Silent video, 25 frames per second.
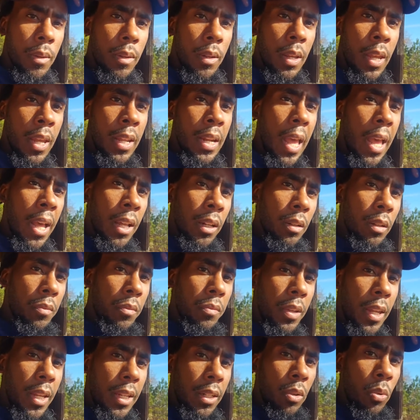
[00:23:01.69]
and
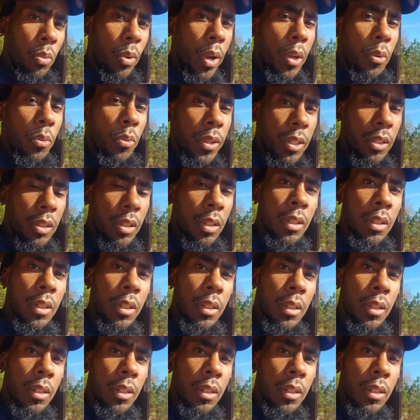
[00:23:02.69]
elevate the way we should.